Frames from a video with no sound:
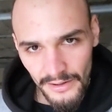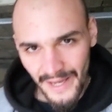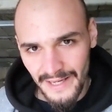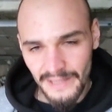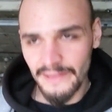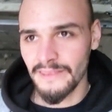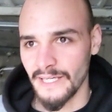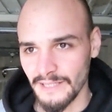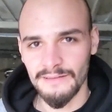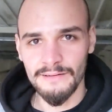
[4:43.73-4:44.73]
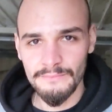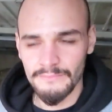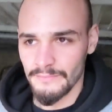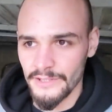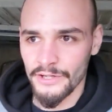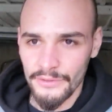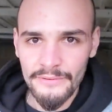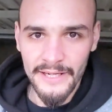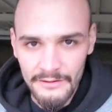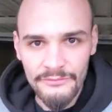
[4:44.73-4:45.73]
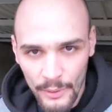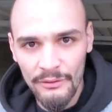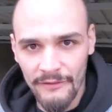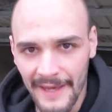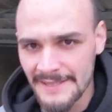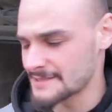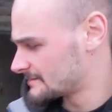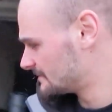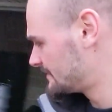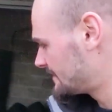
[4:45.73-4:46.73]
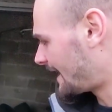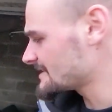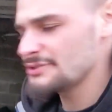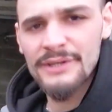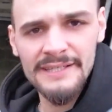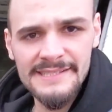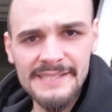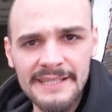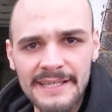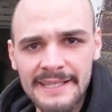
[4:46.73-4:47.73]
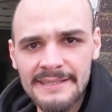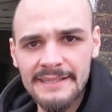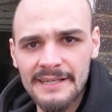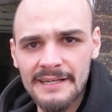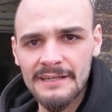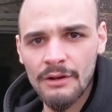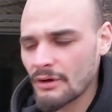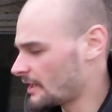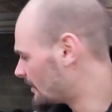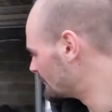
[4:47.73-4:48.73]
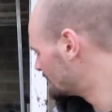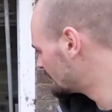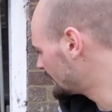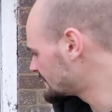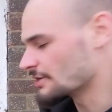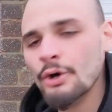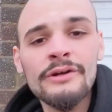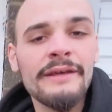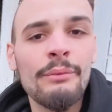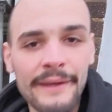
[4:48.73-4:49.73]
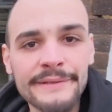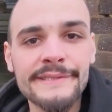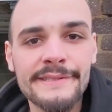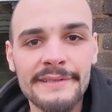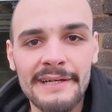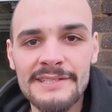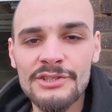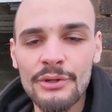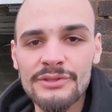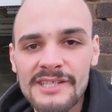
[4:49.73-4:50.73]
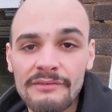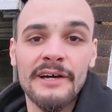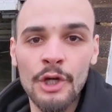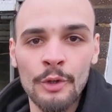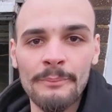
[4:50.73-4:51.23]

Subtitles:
Oh yeah, another thing, you know, enough wheel flex. As you can see in the lockup, is only wheels. There is no silver coupe.